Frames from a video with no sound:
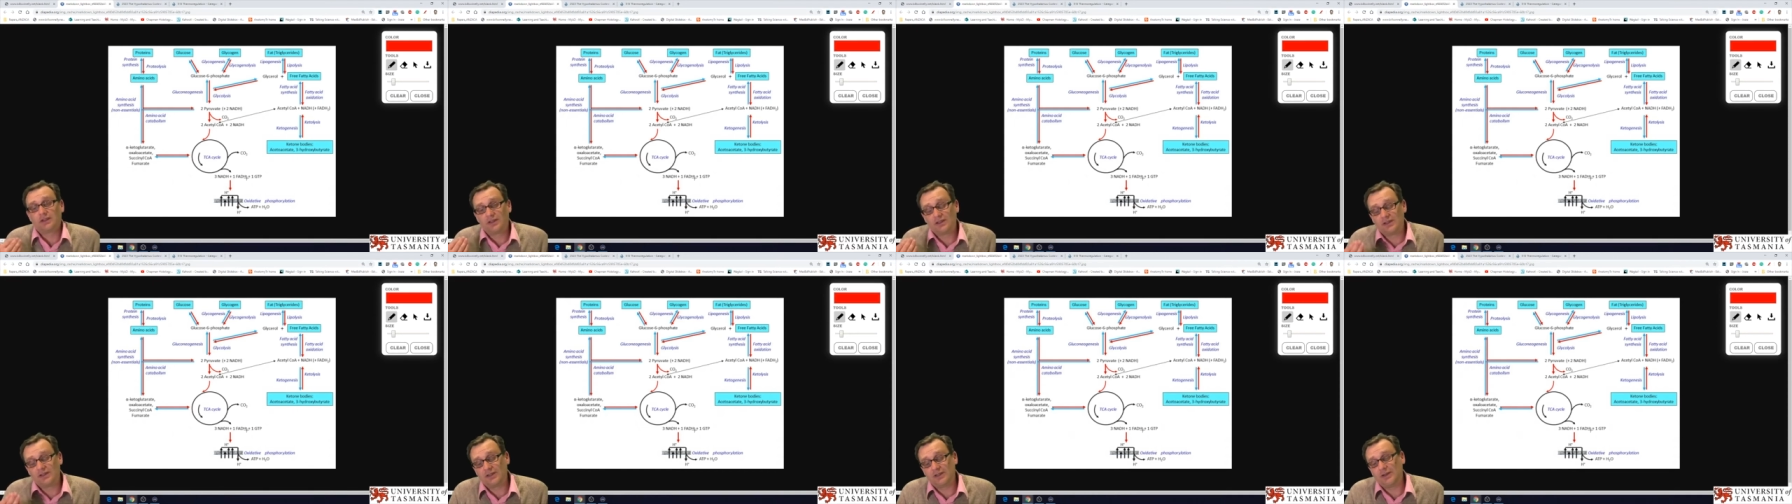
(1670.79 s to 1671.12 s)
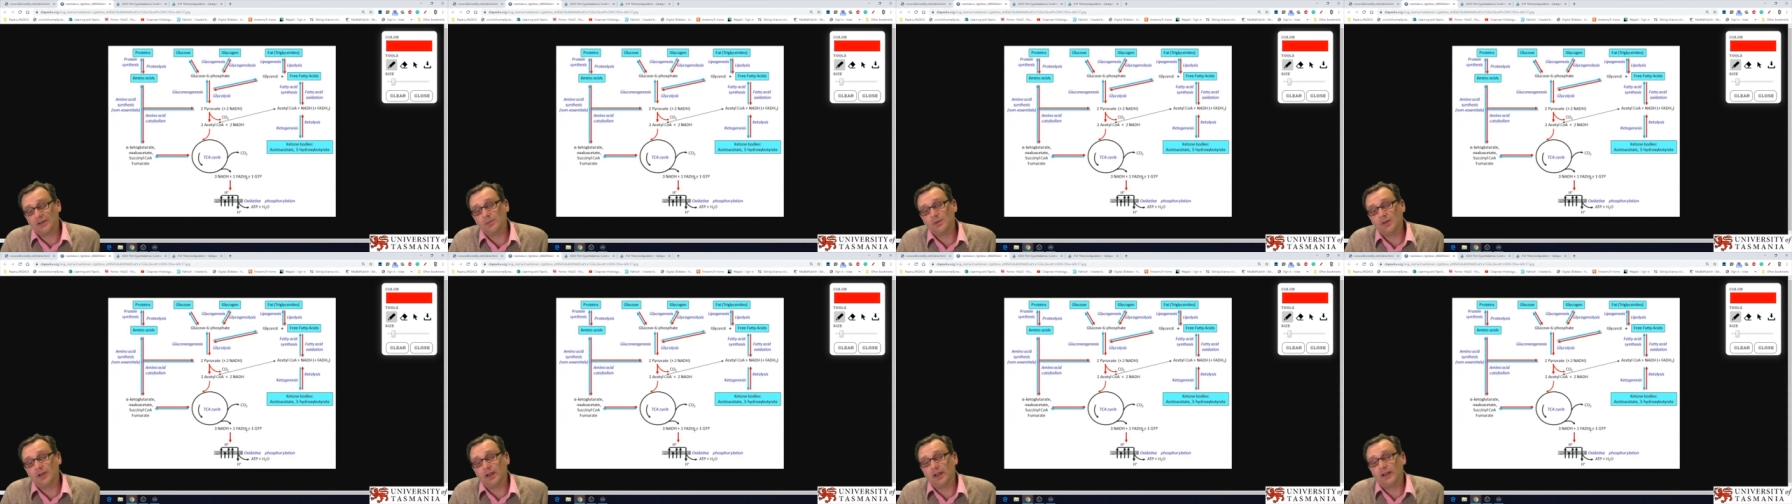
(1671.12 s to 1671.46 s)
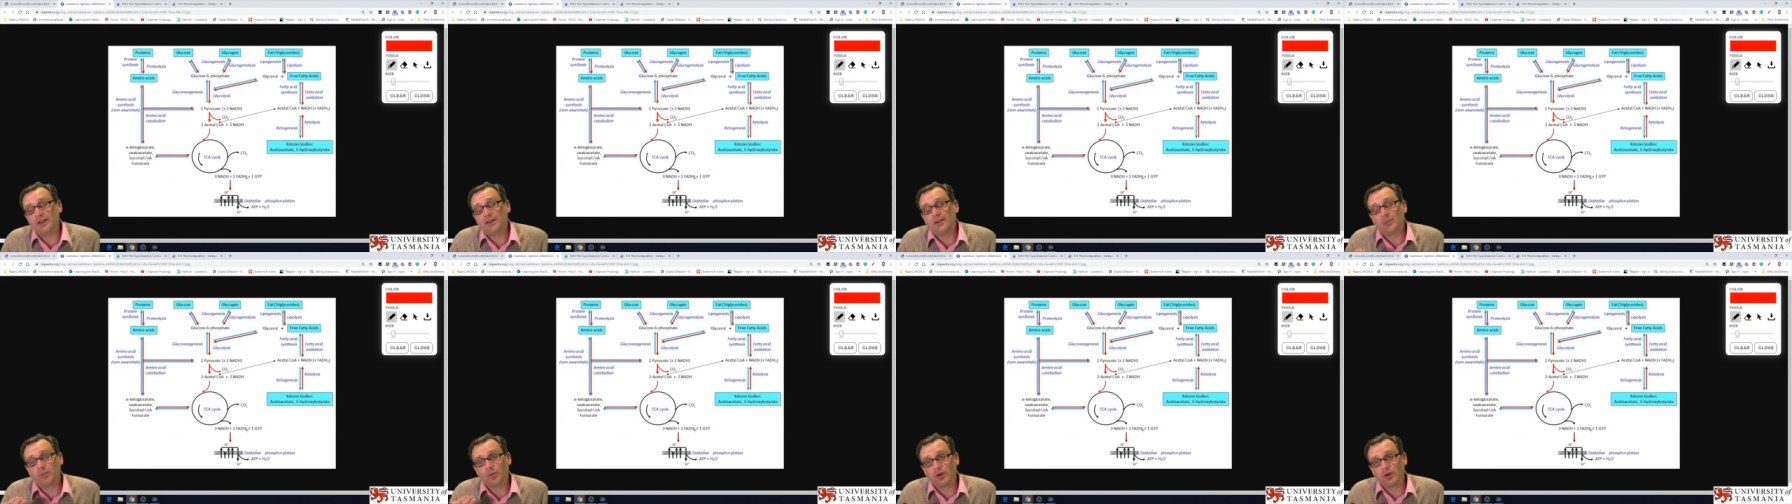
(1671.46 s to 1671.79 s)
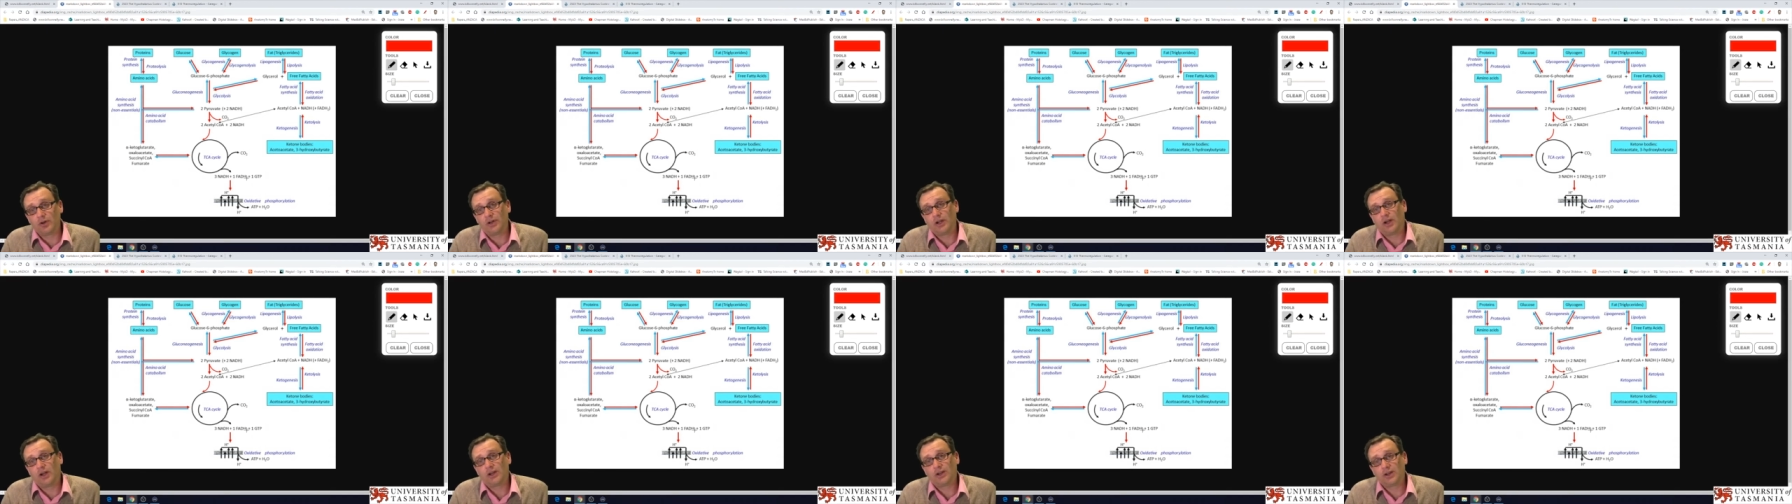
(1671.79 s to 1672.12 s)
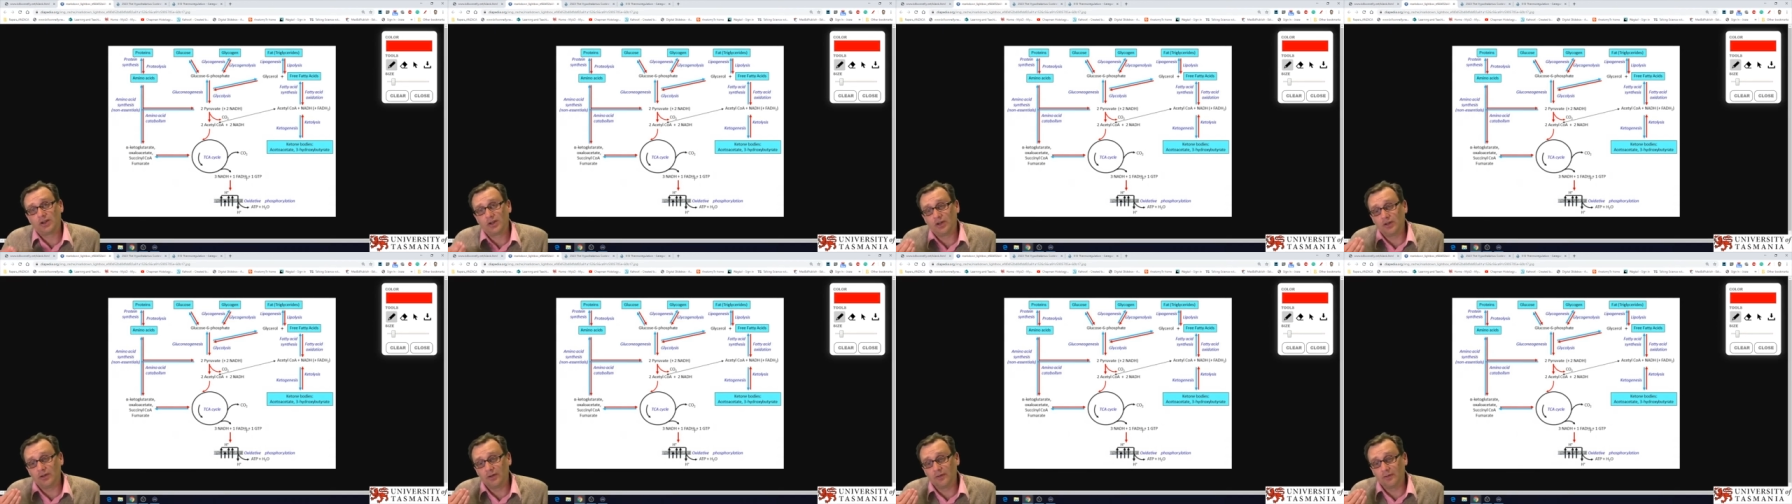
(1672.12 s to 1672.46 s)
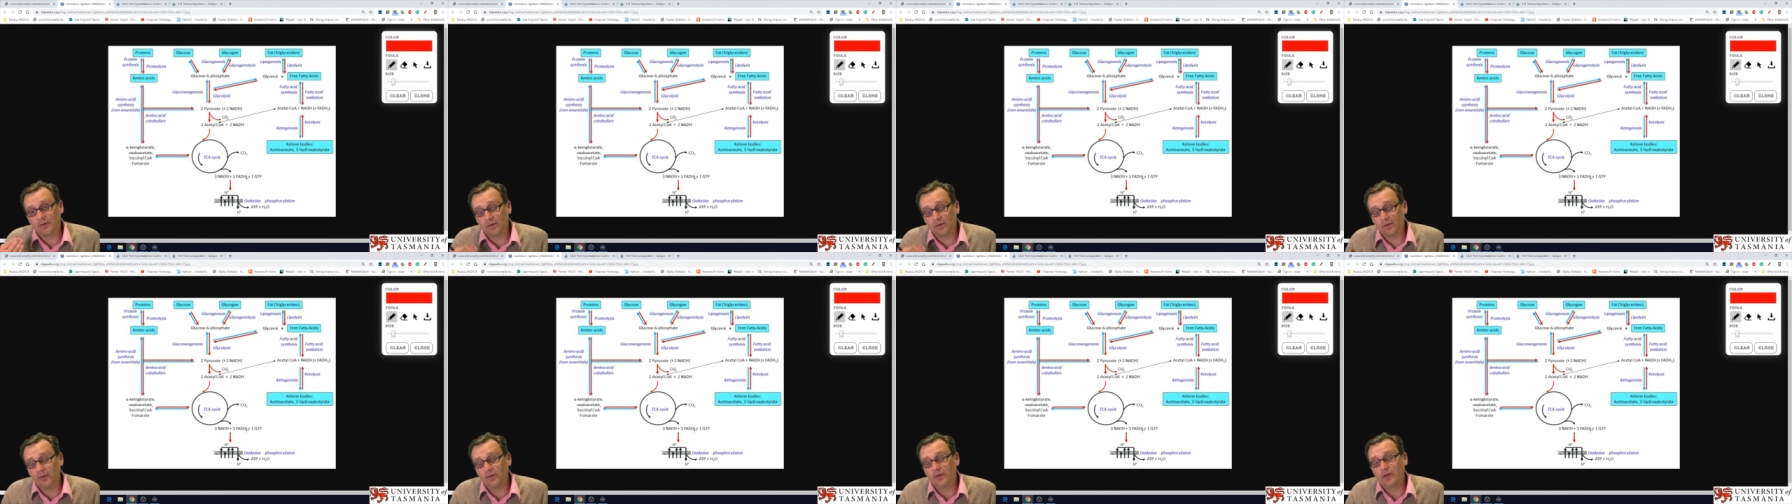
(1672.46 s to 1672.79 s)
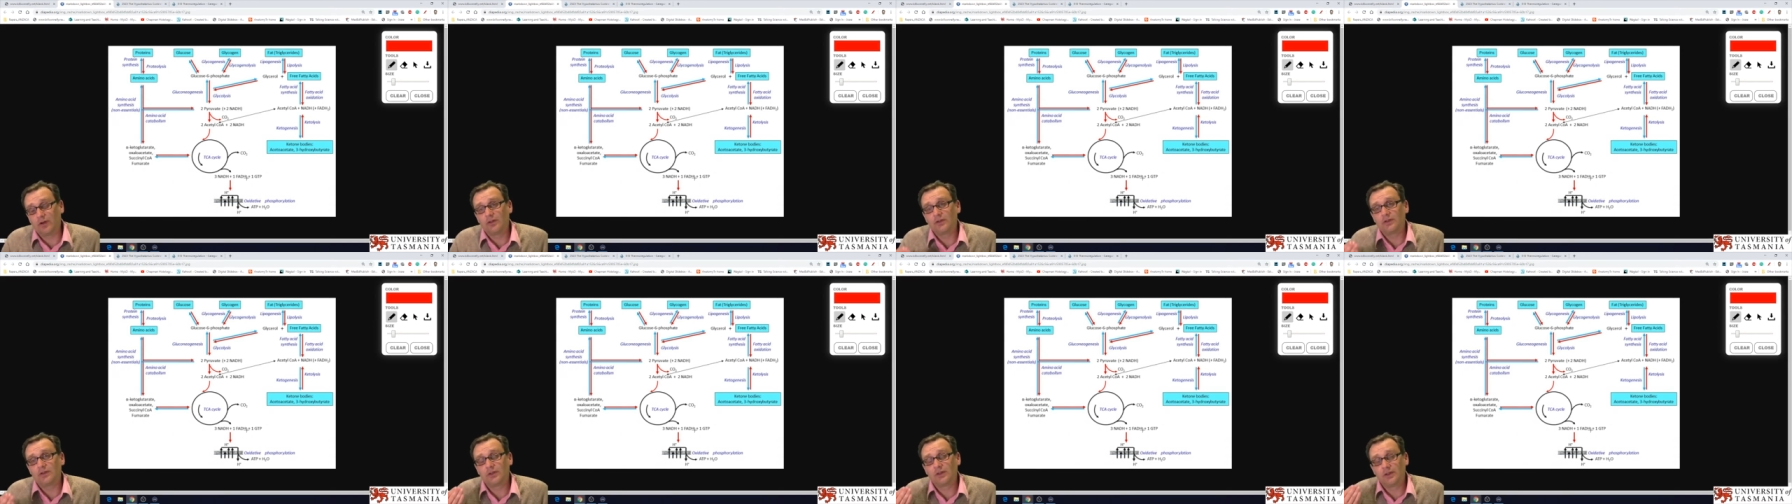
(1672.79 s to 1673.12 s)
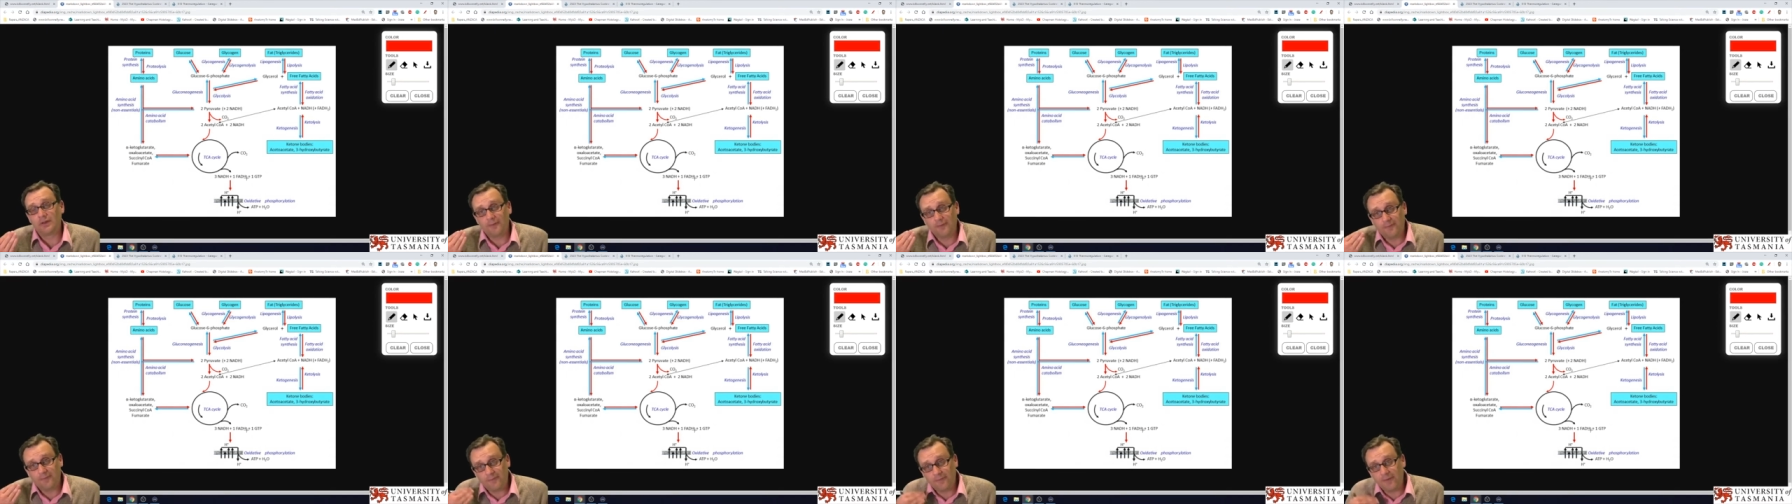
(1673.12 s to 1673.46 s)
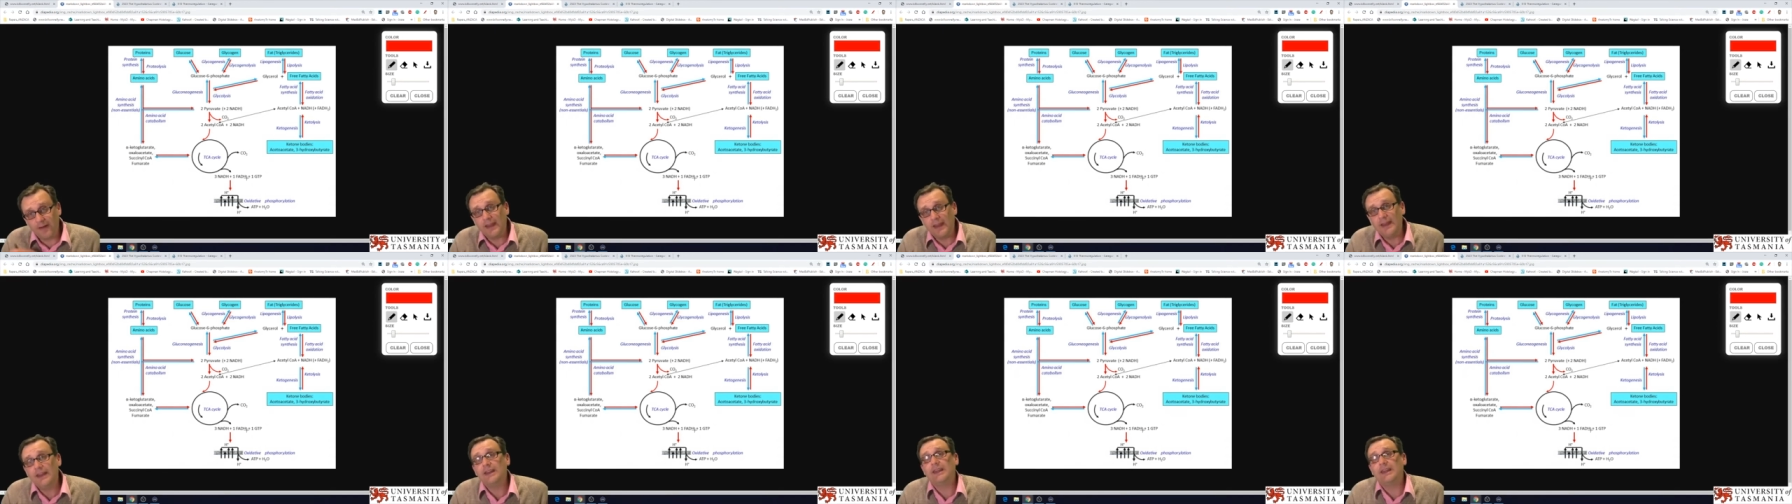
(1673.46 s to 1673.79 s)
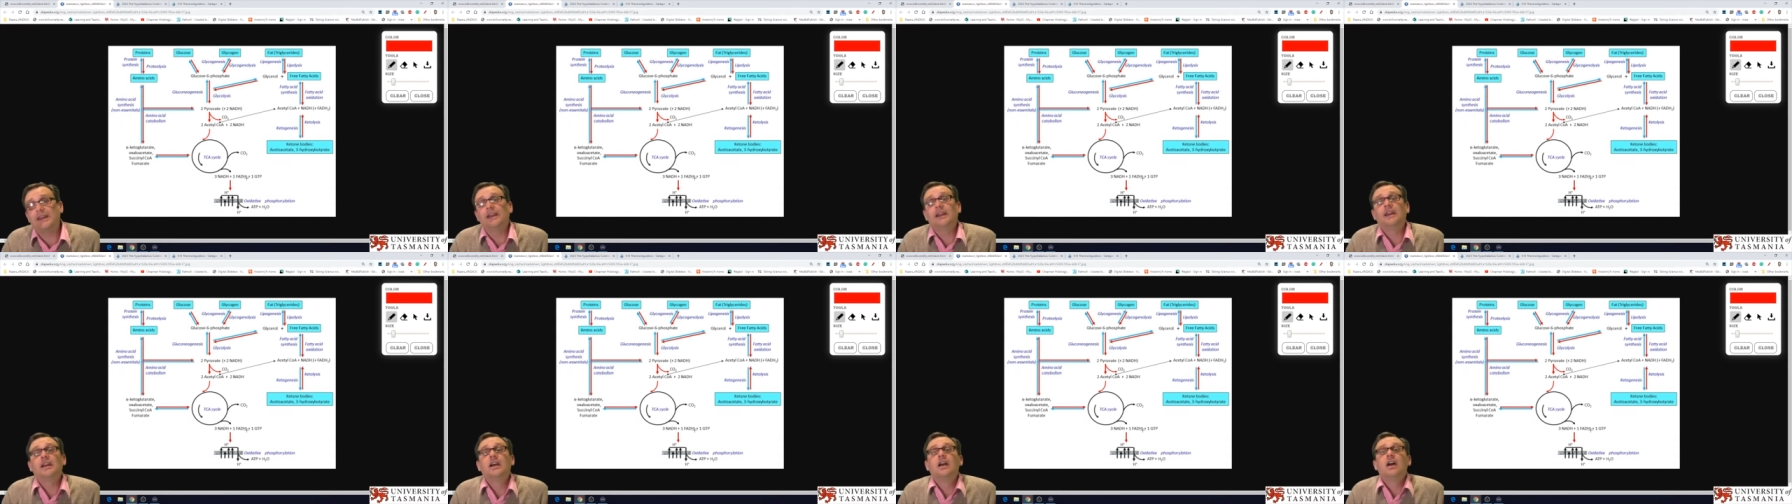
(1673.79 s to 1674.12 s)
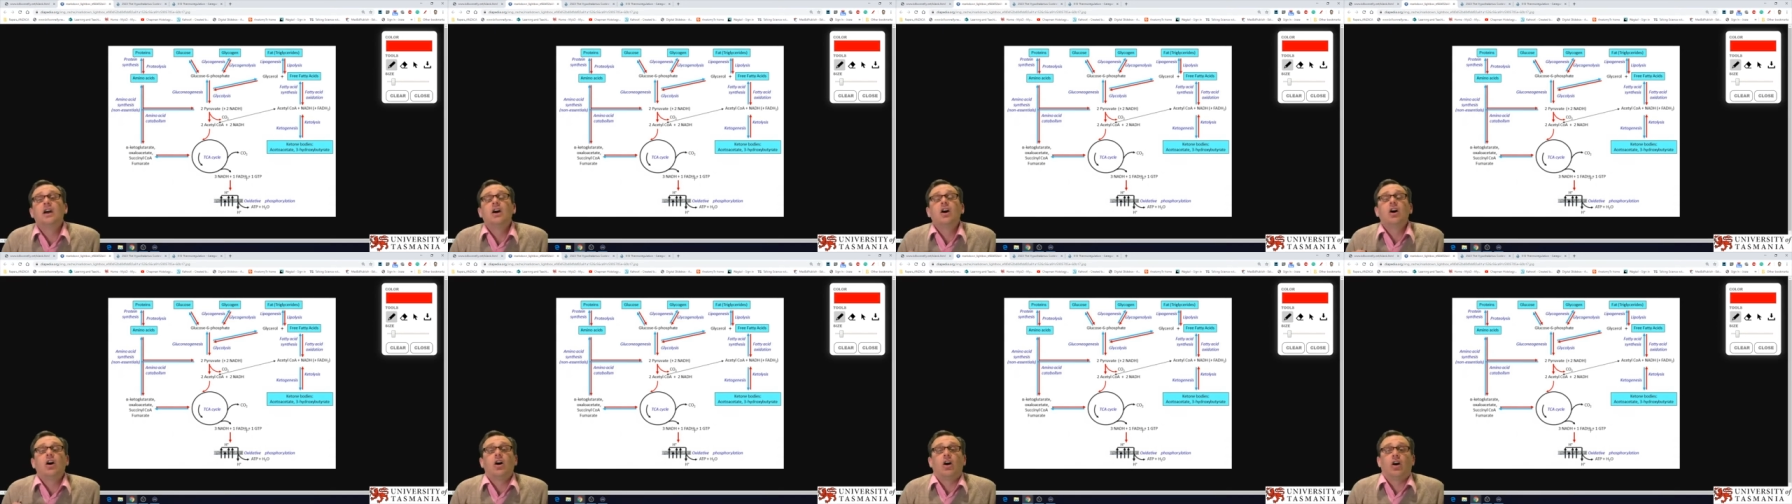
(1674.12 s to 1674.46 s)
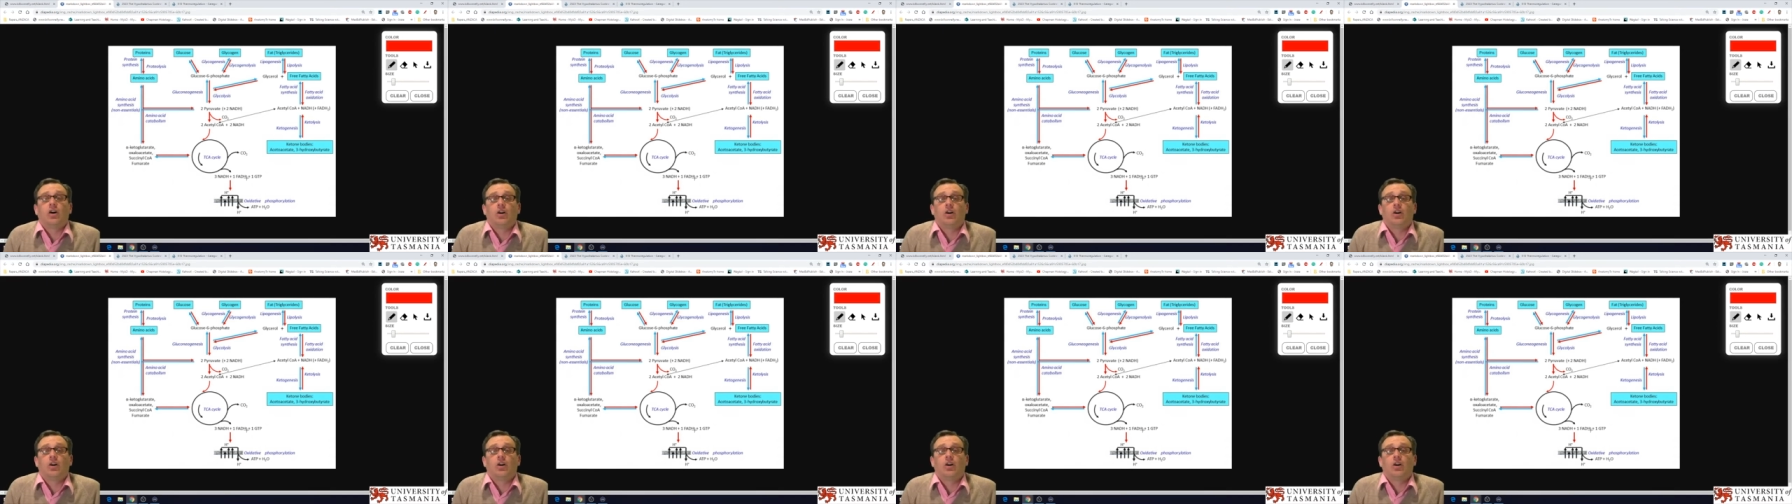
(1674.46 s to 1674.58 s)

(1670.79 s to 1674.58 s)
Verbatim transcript: and they're going to stimulate the production of glucose and the feeding